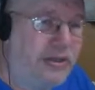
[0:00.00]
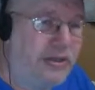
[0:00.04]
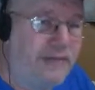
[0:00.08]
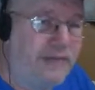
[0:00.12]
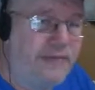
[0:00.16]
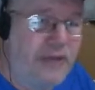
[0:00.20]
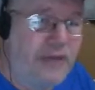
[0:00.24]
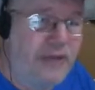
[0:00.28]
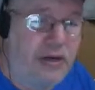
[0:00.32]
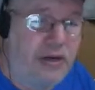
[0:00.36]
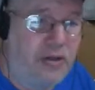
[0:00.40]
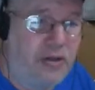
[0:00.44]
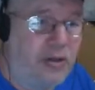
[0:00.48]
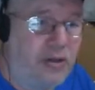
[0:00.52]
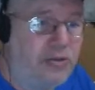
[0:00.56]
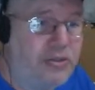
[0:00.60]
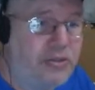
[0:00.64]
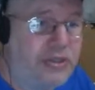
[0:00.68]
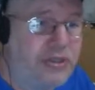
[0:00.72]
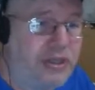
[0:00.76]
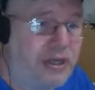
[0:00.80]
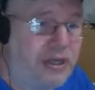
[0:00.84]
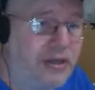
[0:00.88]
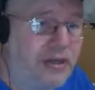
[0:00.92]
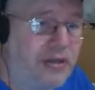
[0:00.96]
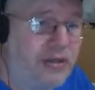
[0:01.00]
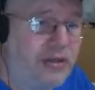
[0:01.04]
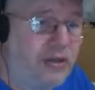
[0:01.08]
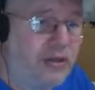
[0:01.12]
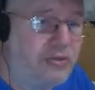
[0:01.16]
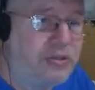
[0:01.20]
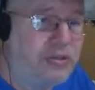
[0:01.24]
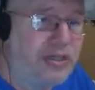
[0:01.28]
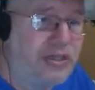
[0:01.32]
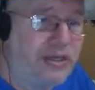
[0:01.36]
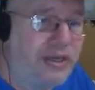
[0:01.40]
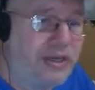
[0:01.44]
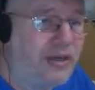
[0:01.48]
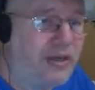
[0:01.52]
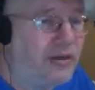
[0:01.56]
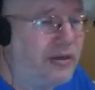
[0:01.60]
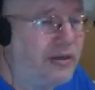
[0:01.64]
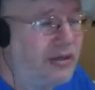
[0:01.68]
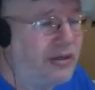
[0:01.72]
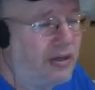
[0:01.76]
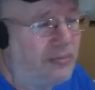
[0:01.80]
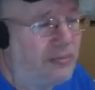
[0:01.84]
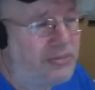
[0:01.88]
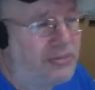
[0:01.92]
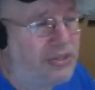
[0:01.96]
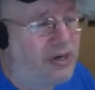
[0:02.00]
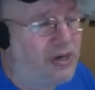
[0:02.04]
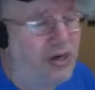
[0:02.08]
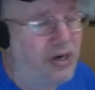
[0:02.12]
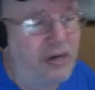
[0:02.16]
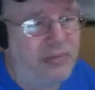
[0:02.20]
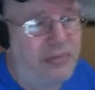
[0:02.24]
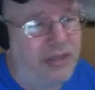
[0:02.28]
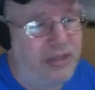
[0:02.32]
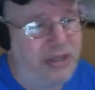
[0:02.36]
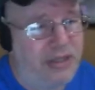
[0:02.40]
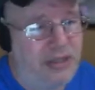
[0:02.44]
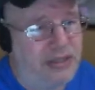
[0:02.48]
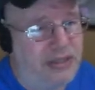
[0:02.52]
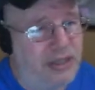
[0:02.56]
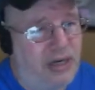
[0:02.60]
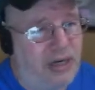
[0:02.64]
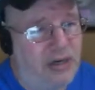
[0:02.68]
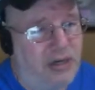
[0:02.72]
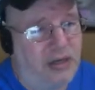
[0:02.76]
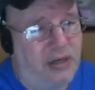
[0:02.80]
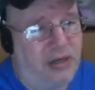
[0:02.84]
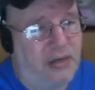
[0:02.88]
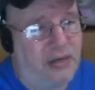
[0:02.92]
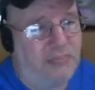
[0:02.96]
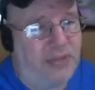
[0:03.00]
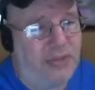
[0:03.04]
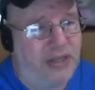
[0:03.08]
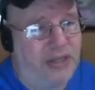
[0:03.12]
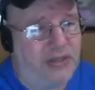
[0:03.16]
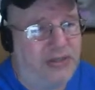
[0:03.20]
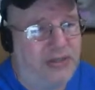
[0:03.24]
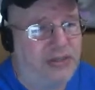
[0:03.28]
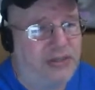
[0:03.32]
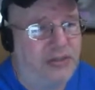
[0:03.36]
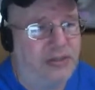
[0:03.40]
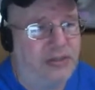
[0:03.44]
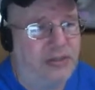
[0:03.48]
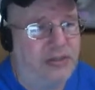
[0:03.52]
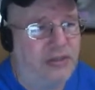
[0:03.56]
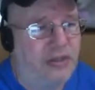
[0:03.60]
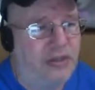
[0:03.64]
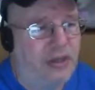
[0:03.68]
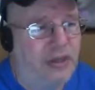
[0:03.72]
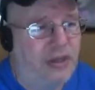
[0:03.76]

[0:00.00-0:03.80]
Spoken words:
And if they're closing down, I'm sorry, but the entire complex should,